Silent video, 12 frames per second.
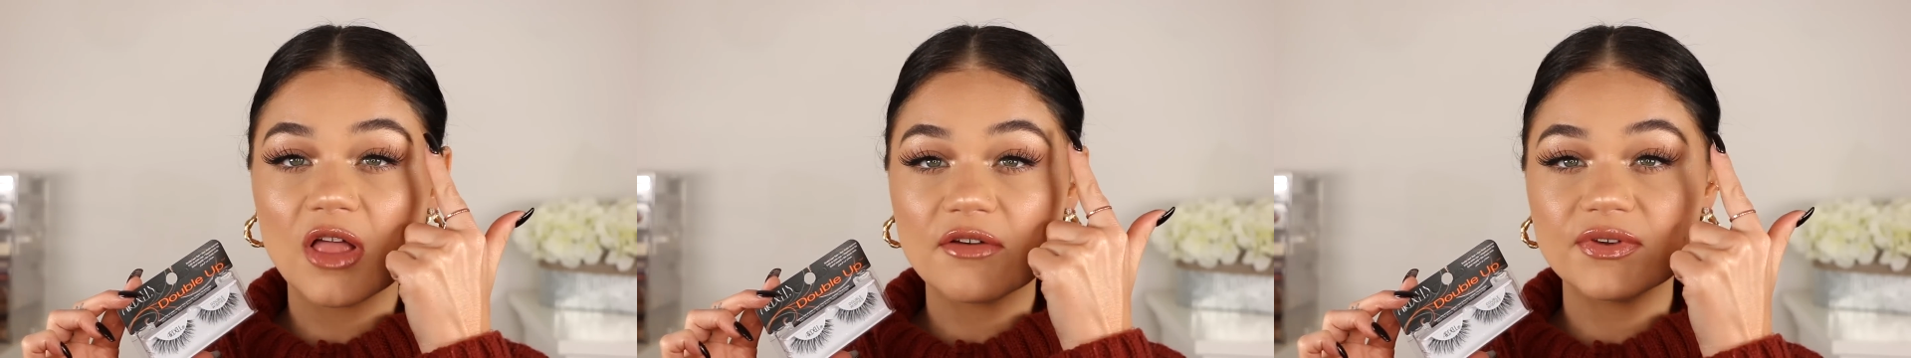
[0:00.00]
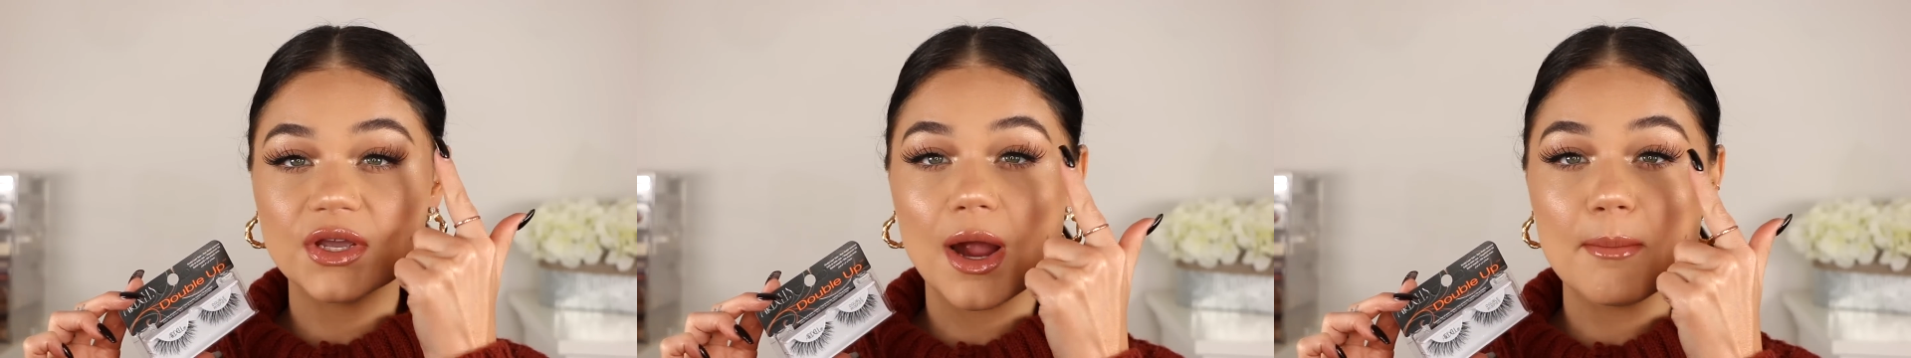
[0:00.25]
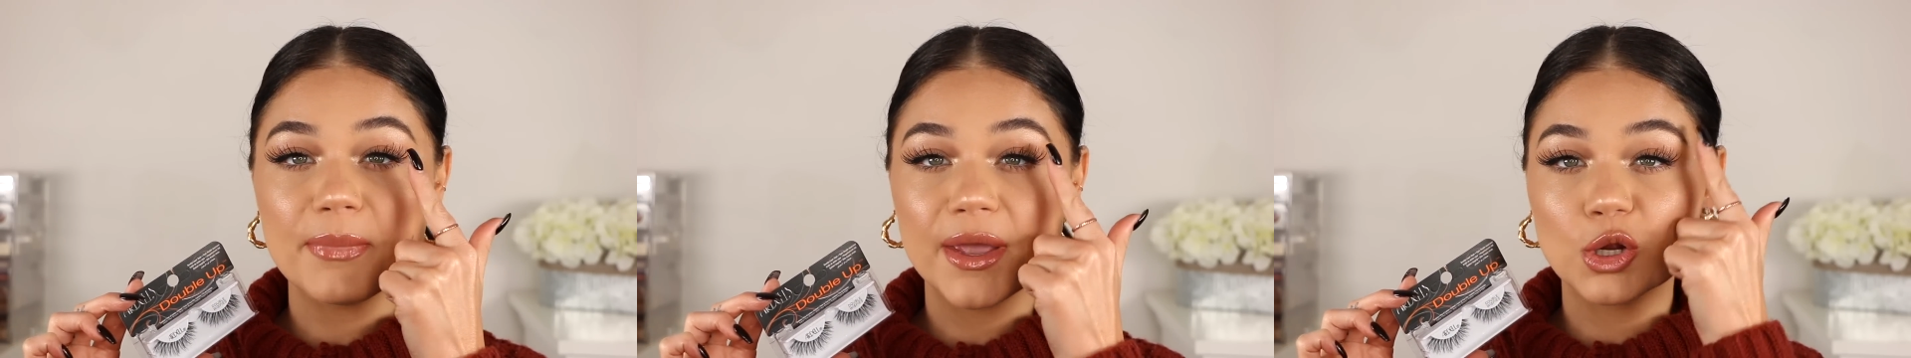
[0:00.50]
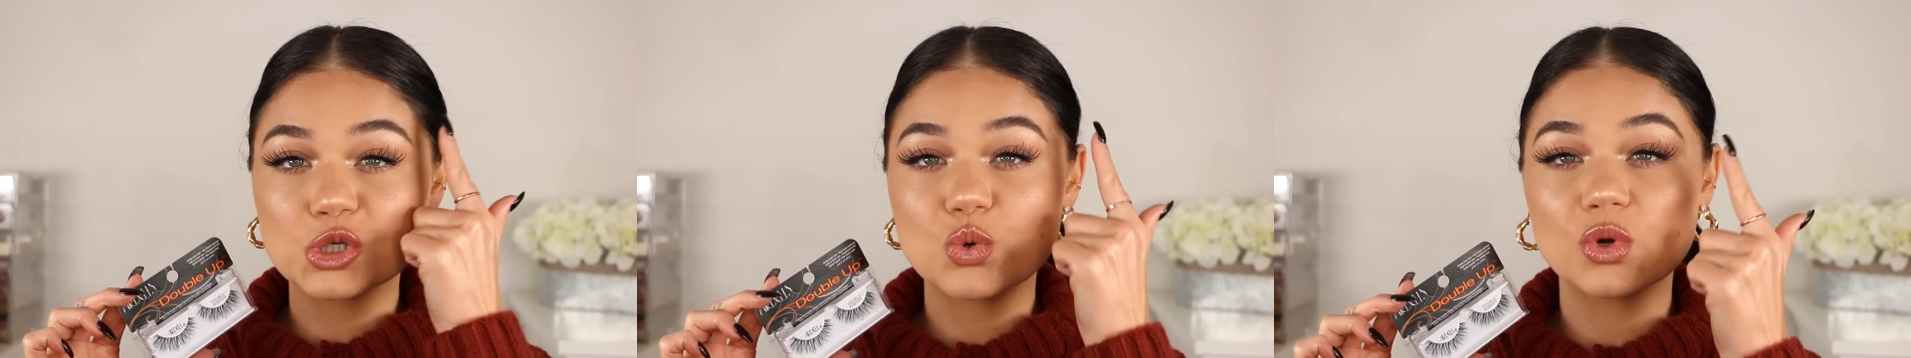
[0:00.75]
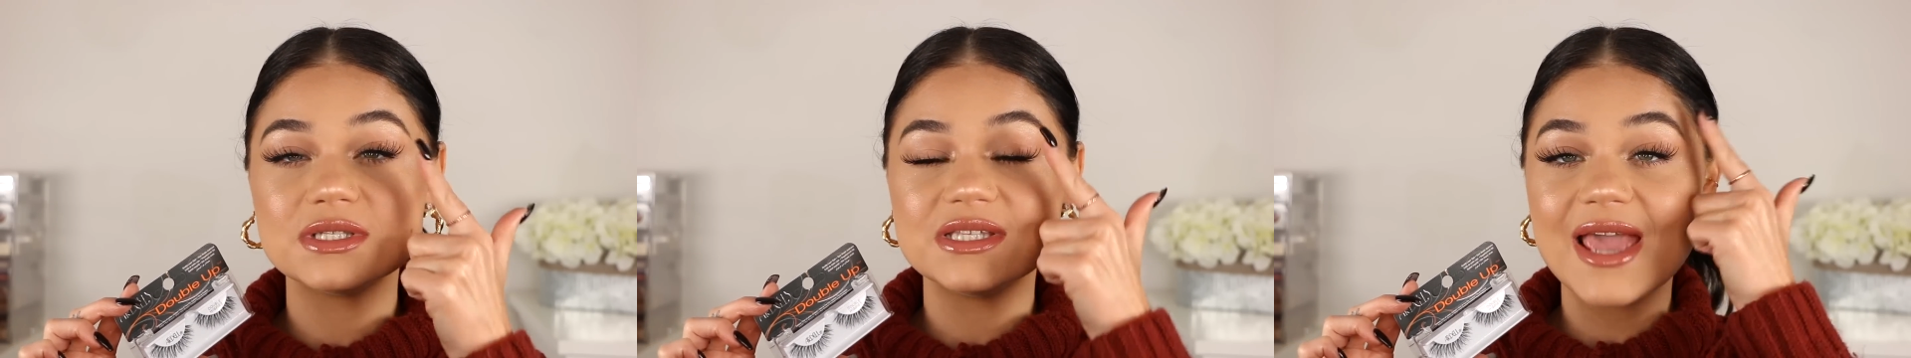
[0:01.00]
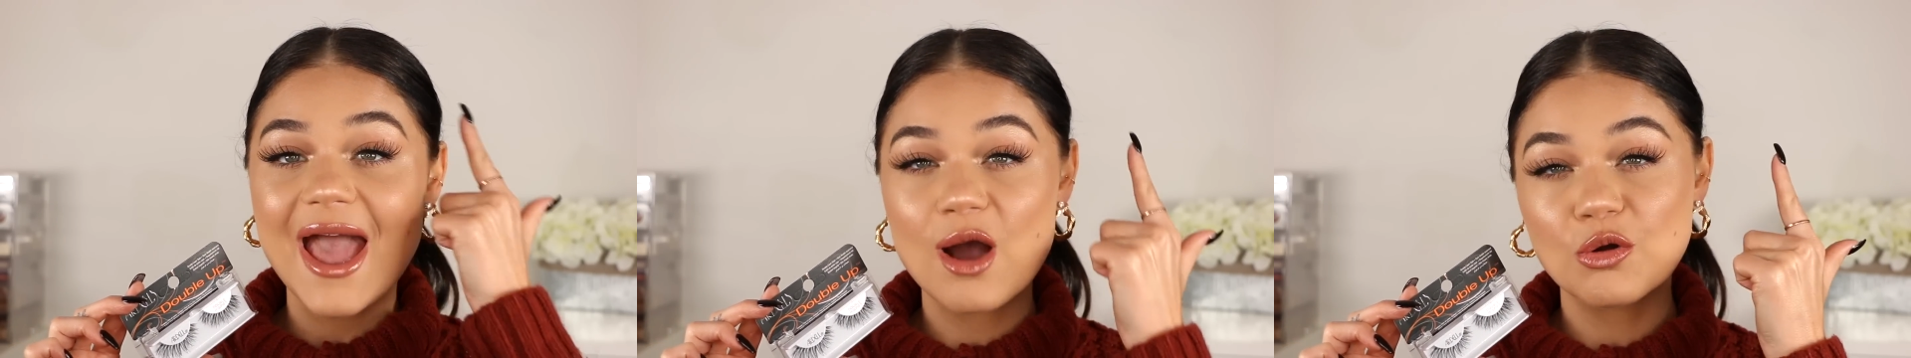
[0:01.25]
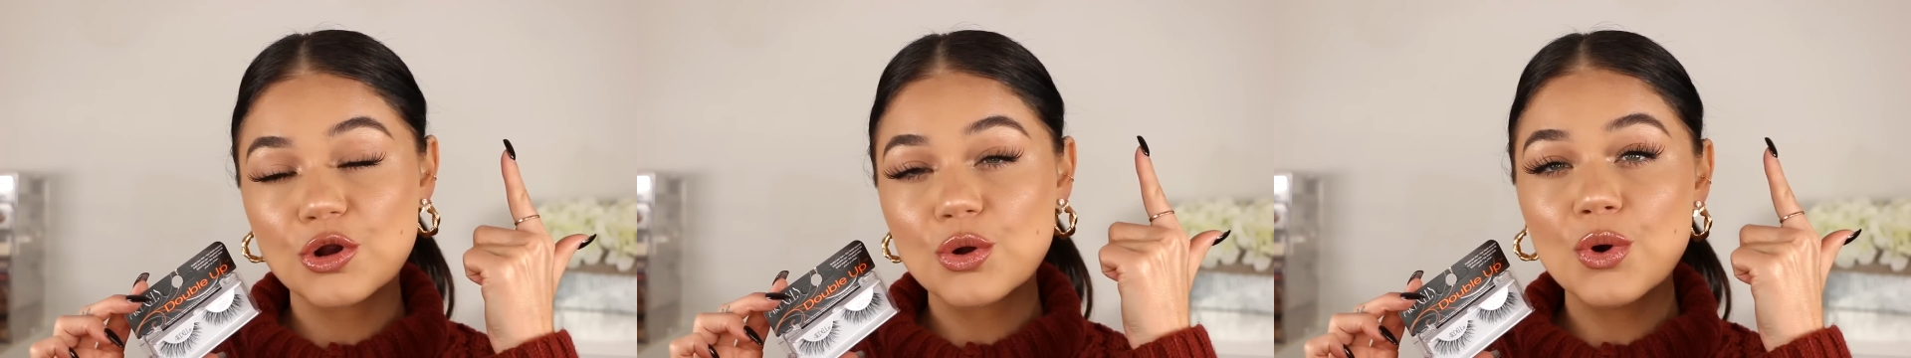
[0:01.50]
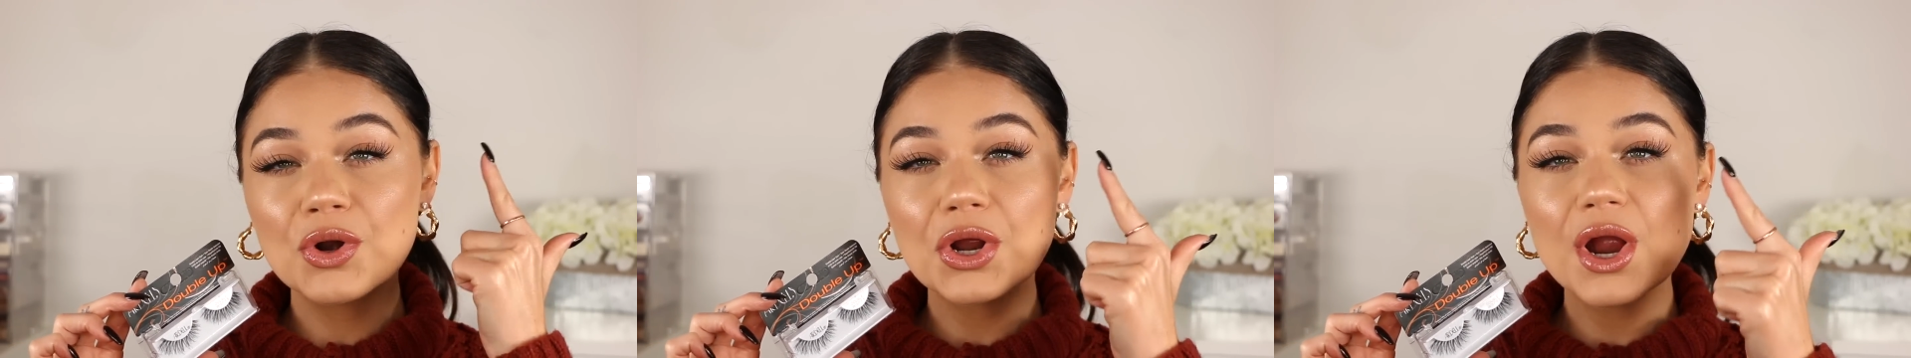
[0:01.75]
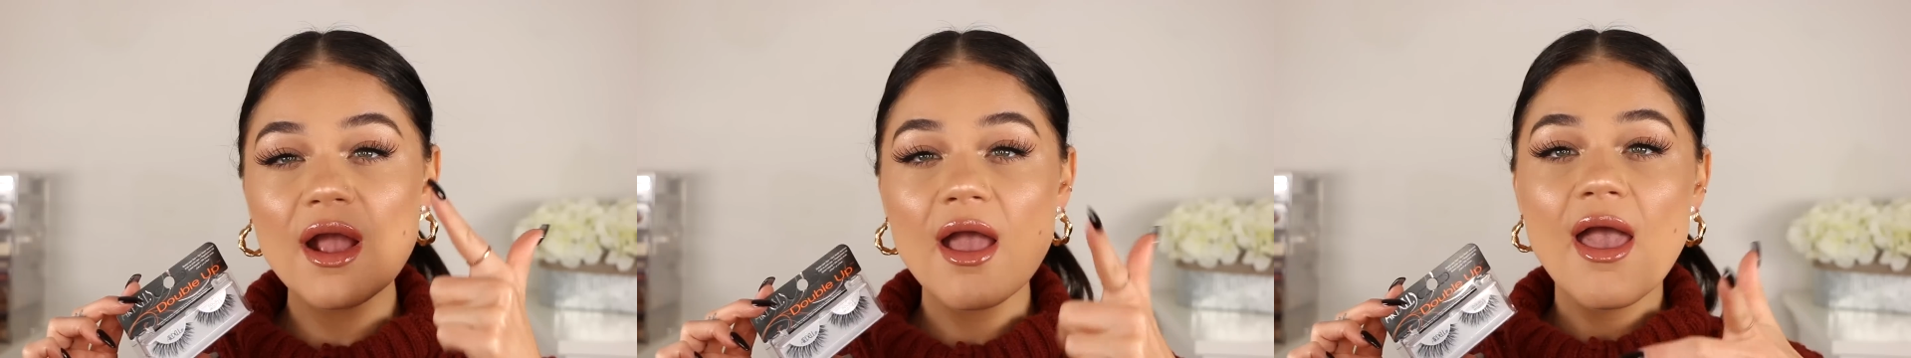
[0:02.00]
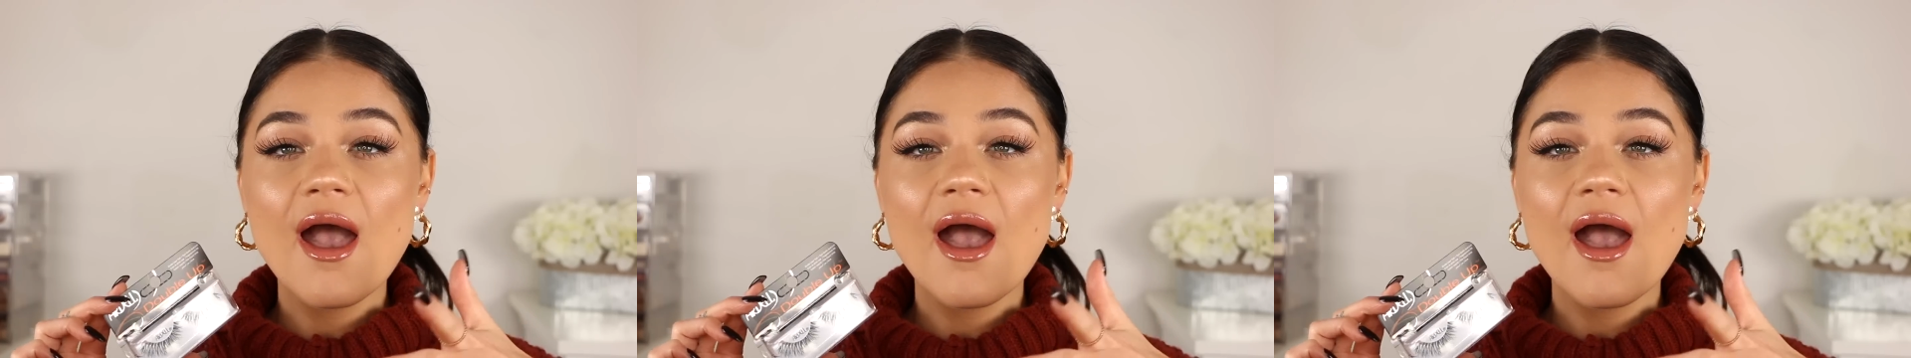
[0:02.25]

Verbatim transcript: fluffier and bigger towards the outer corner.